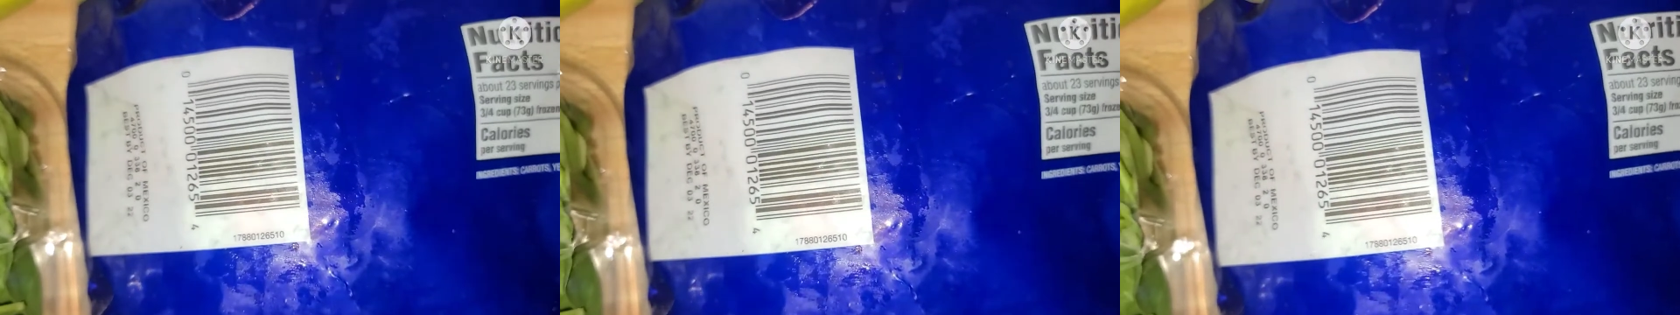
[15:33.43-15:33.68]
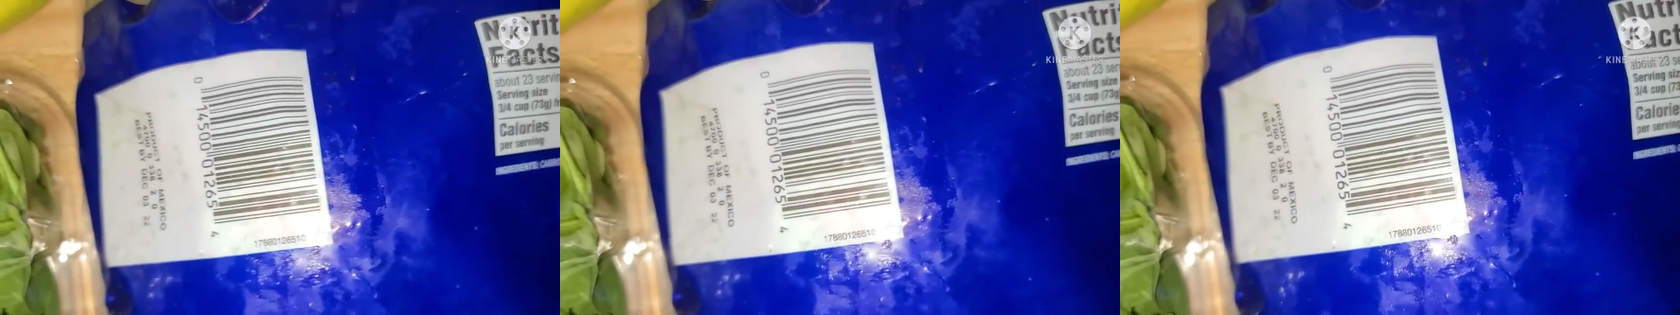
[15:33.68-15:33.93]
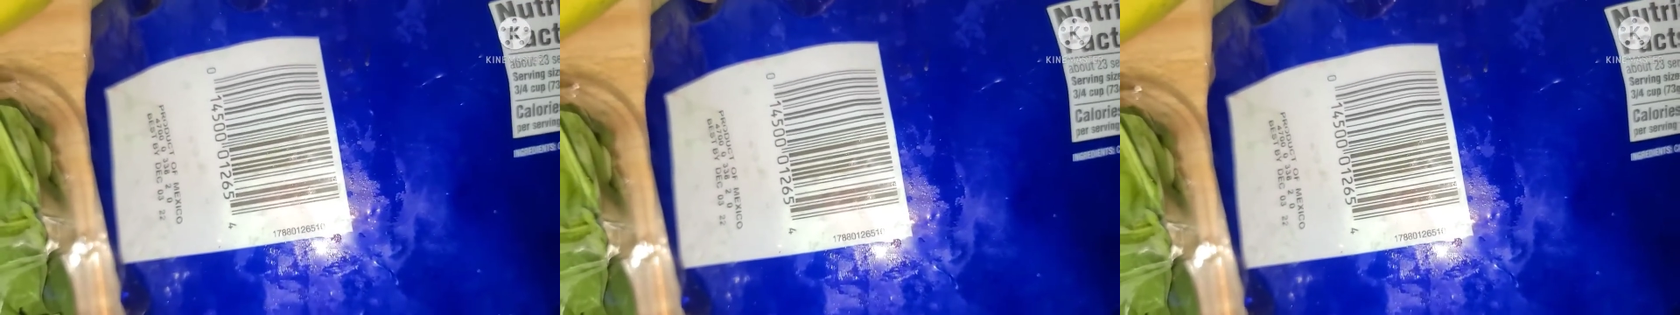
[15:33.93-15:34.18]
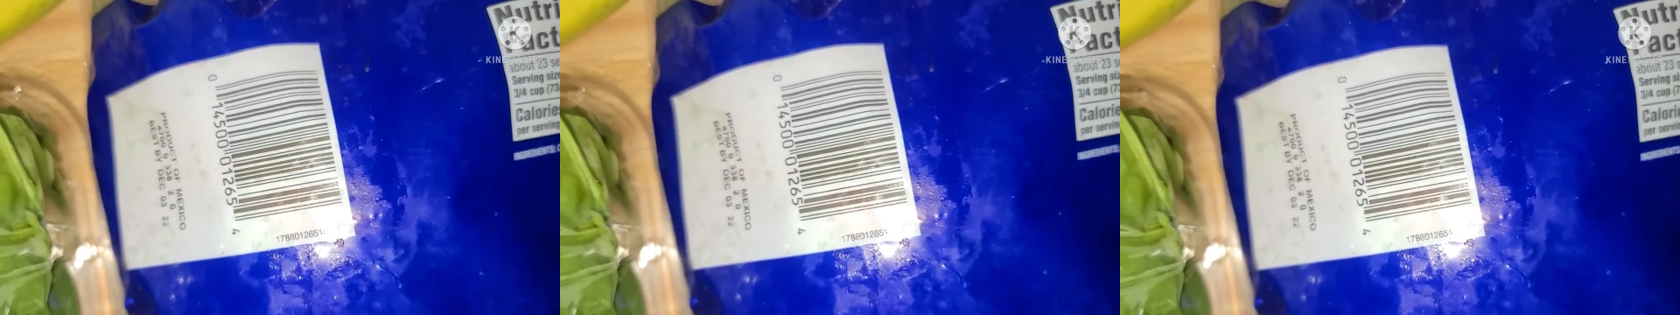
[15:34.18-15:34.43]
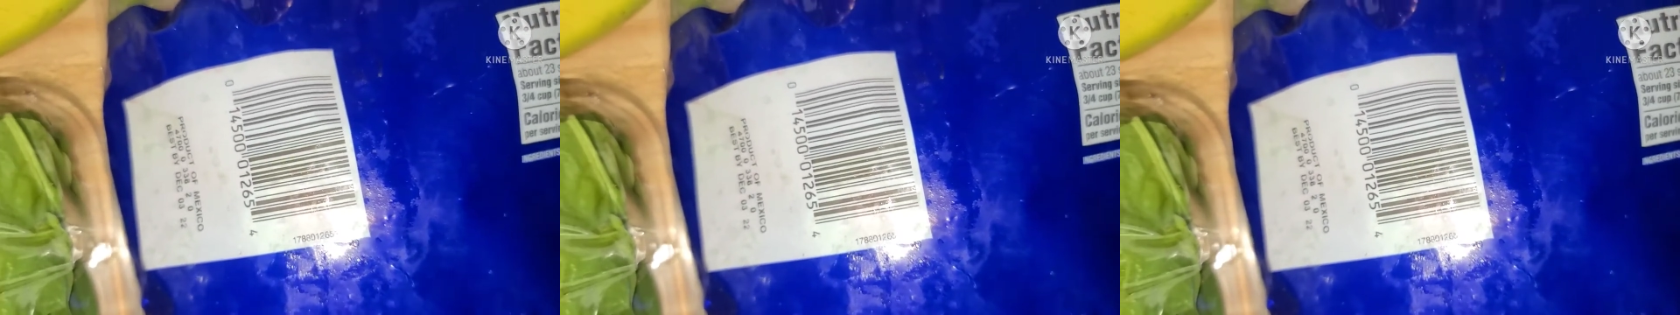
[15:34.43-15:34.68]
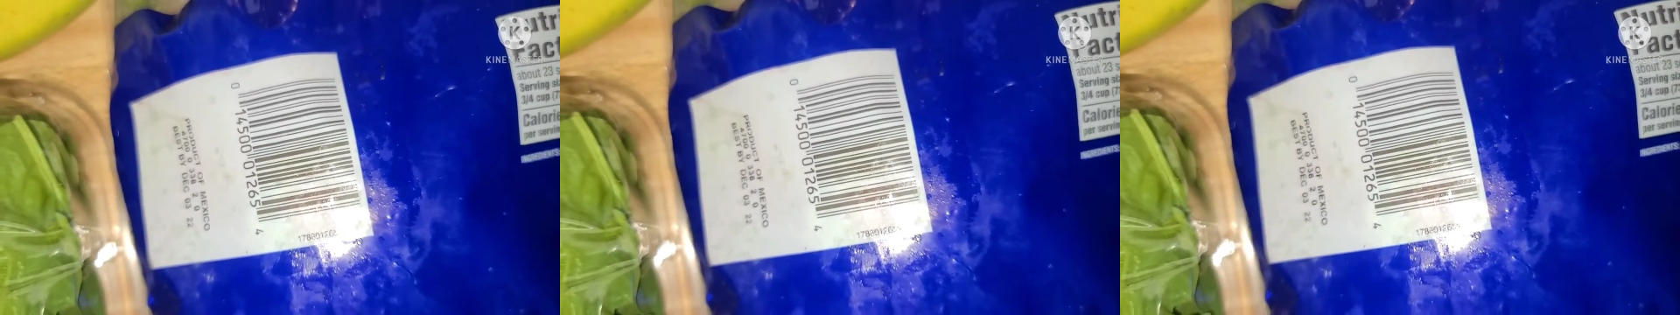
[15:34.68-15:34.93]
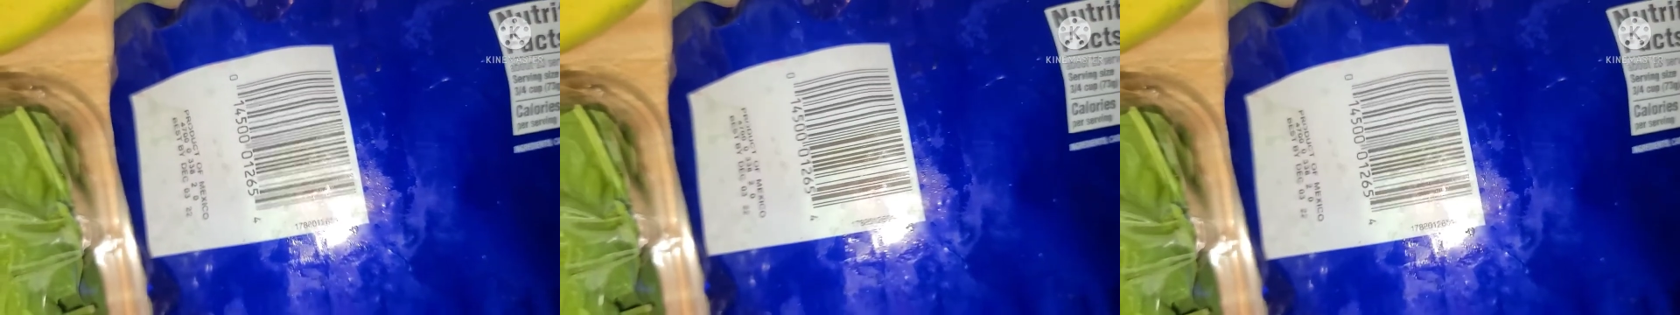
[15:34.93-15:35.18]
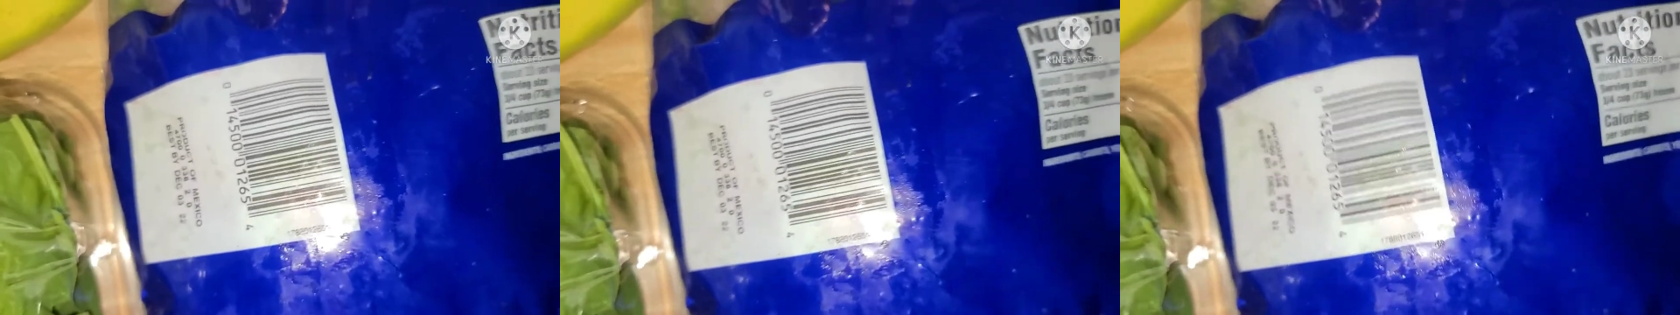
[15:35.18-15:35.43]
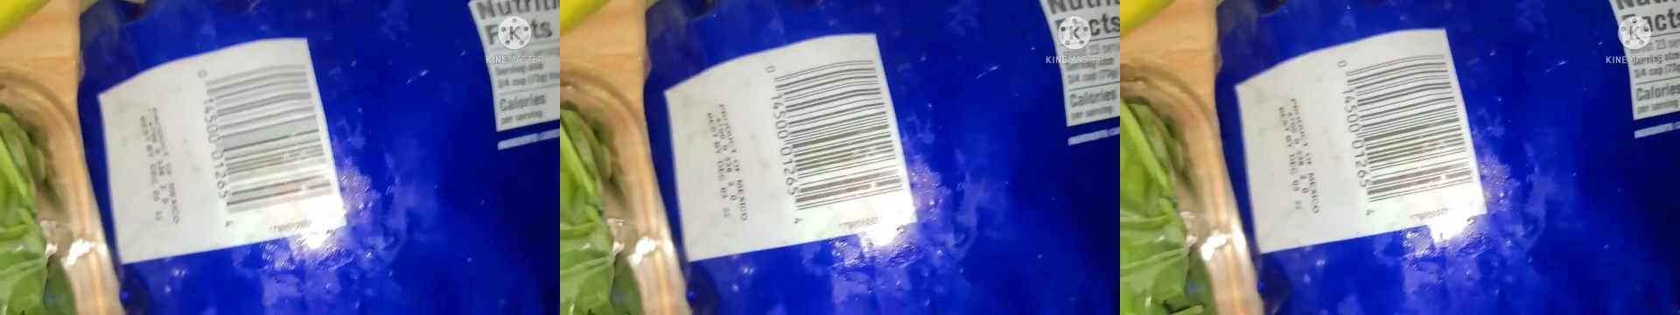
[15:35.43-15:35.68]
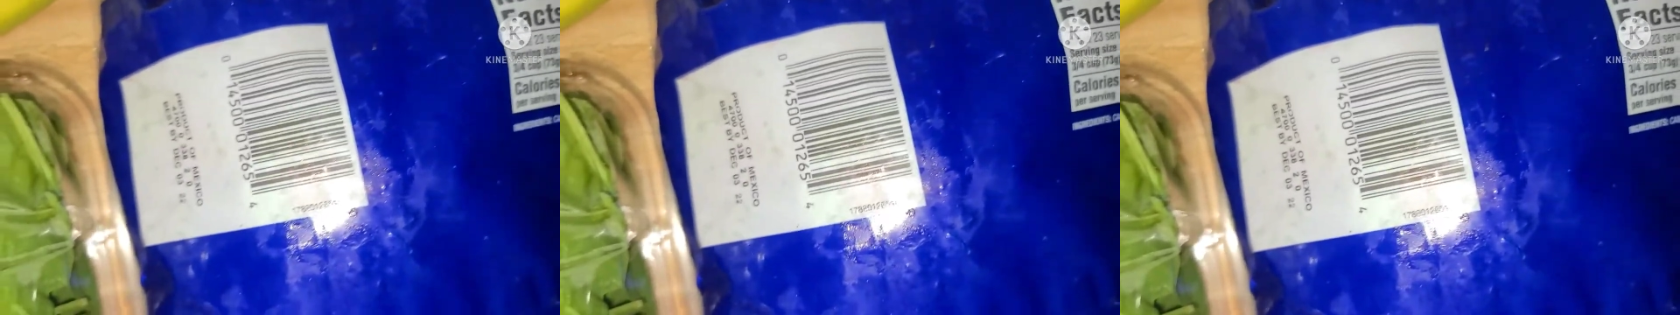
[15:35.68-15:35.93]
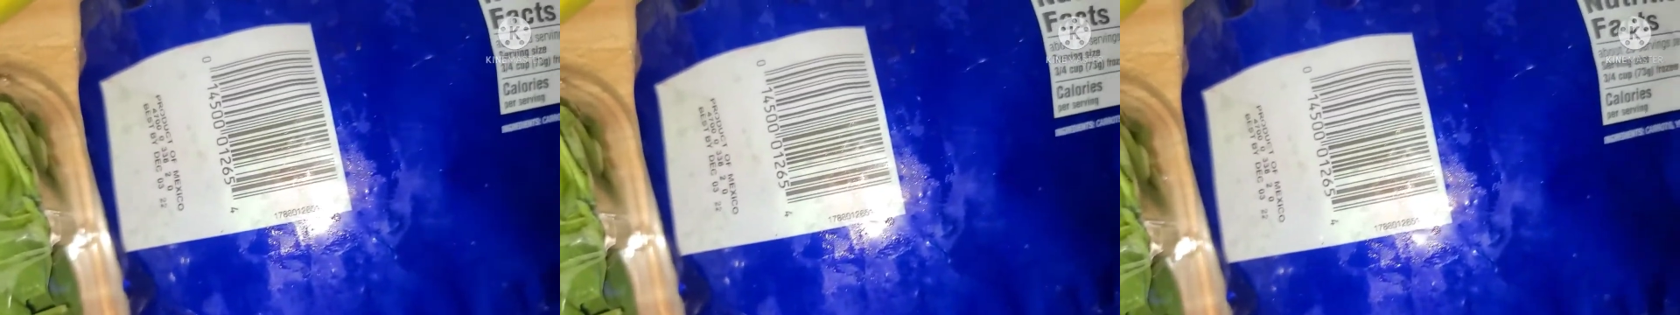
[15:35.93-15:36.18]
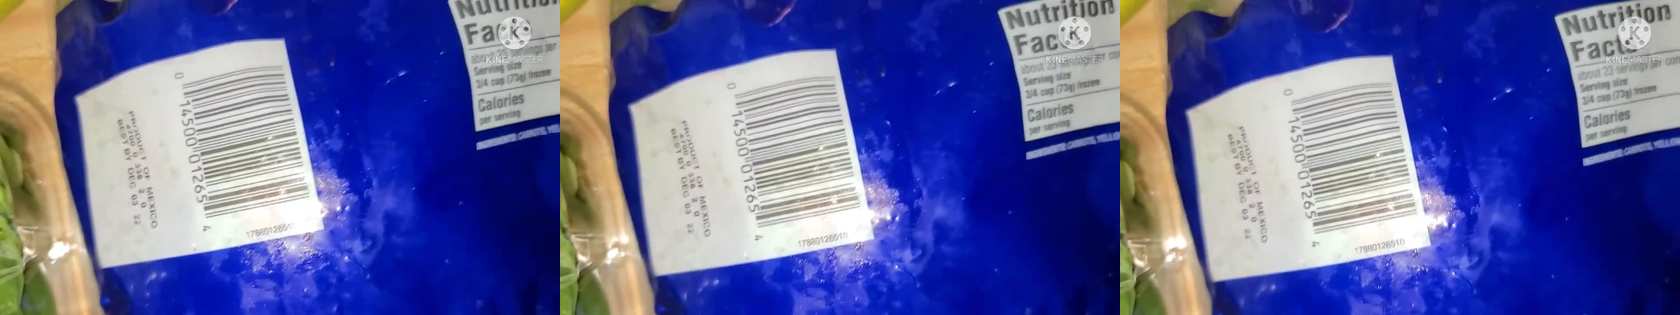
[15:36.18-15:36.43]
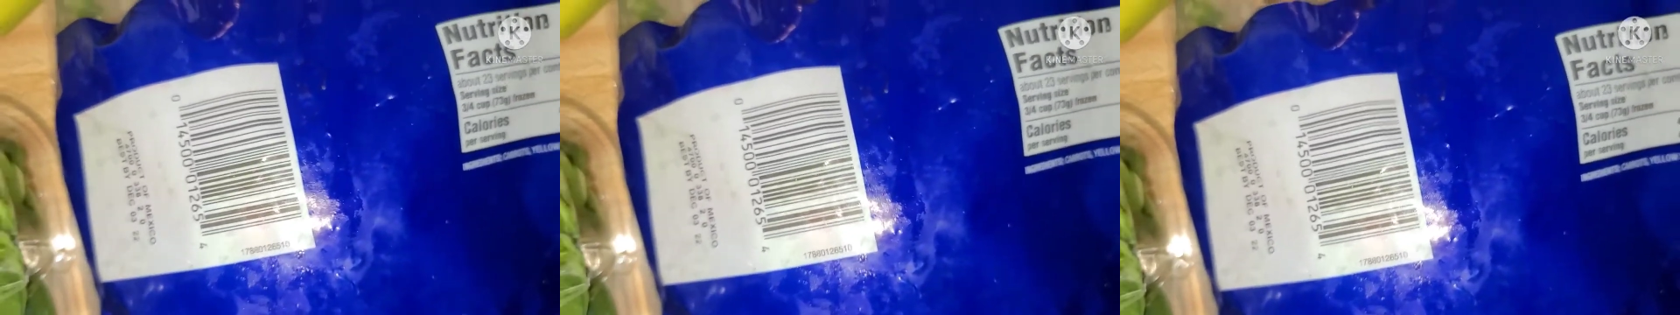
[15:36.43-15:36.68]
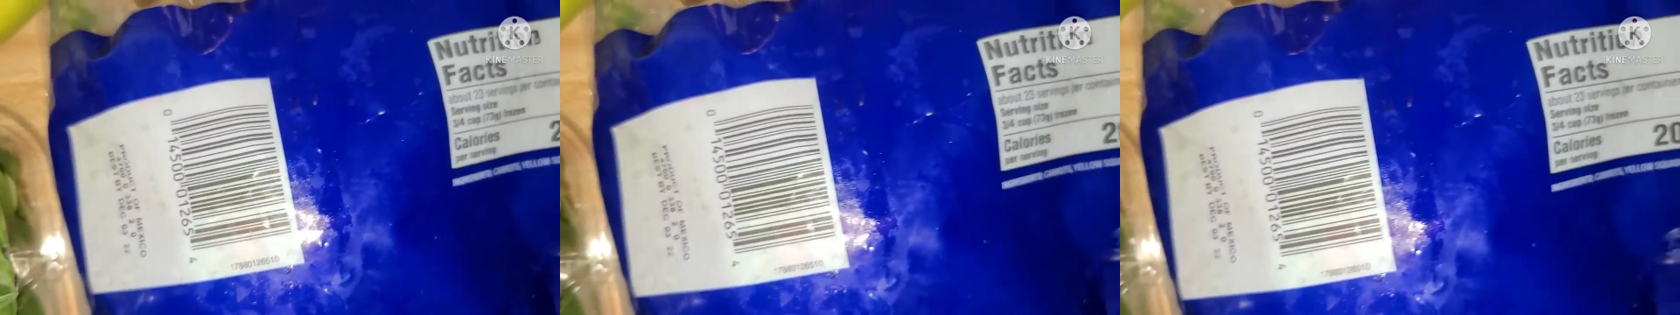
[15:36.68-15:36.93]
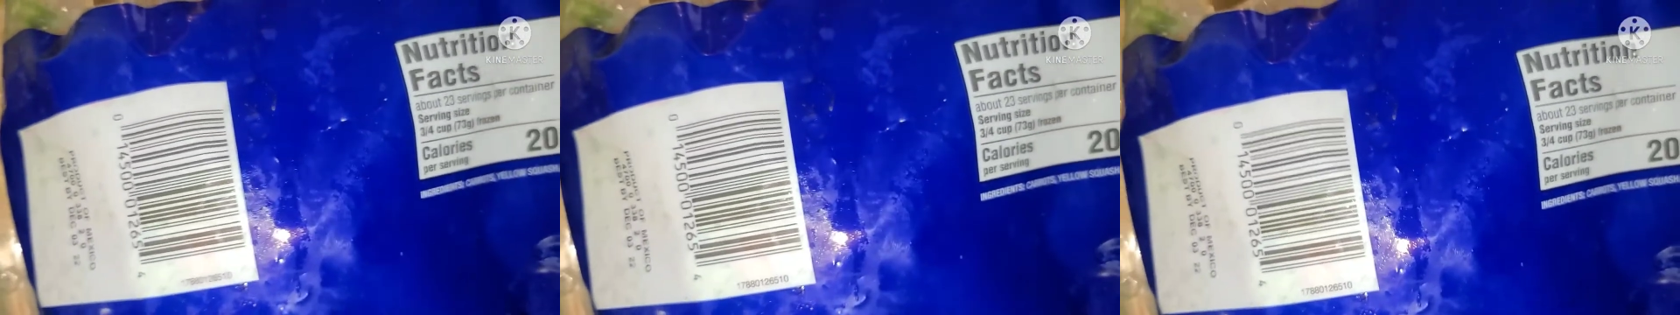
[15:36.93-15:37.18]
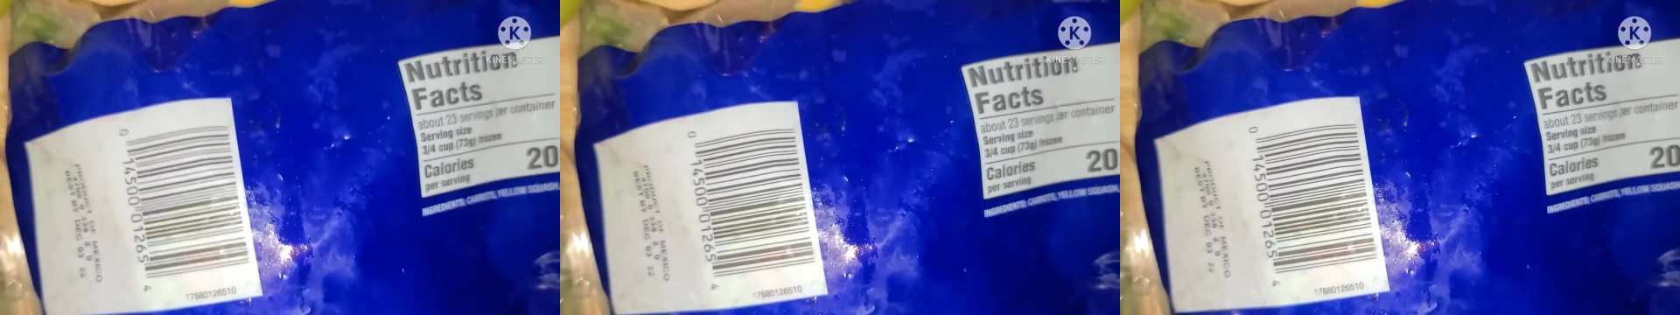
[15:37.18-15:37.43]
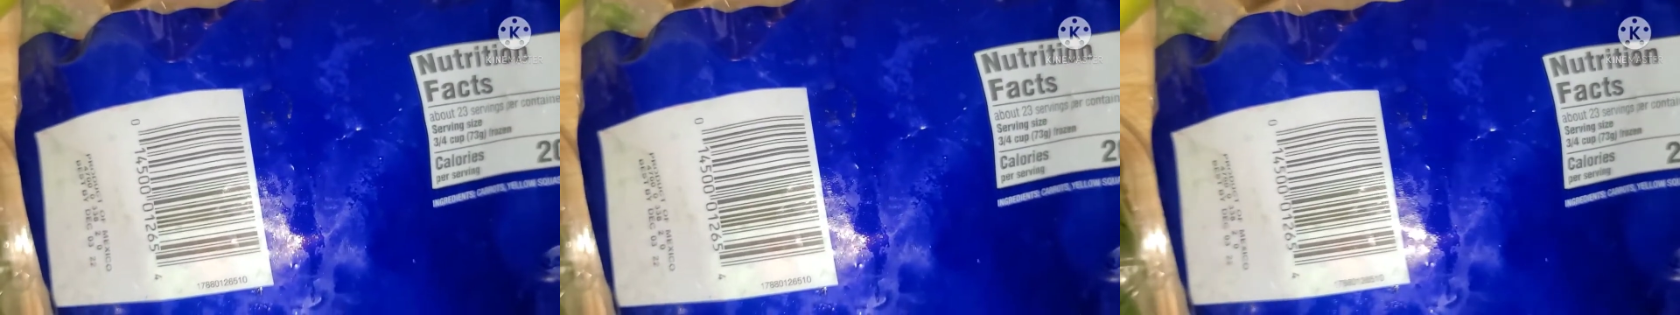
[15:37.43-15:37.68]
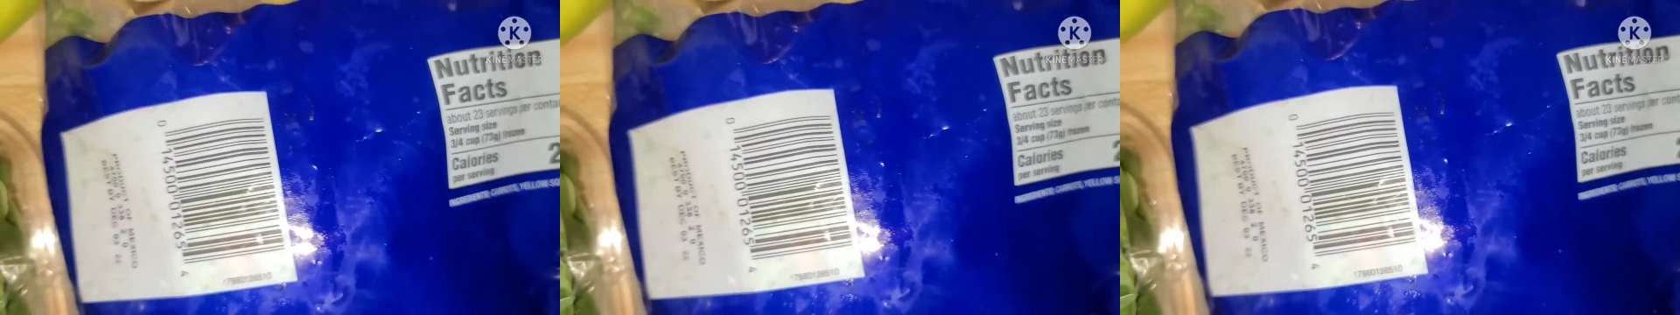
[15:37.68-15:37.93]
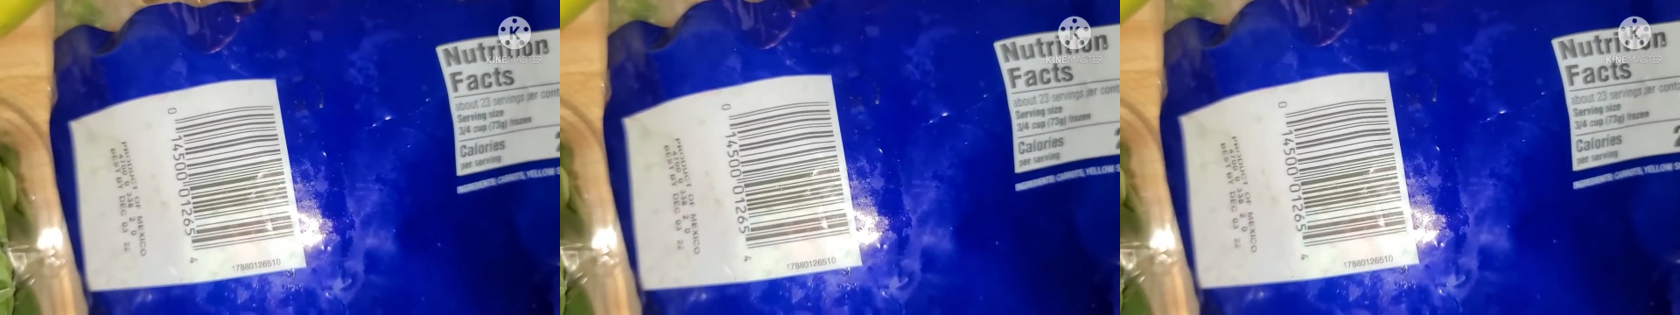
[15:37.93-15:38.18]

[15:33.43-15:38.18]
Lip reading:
Nobody's mouth can be seen.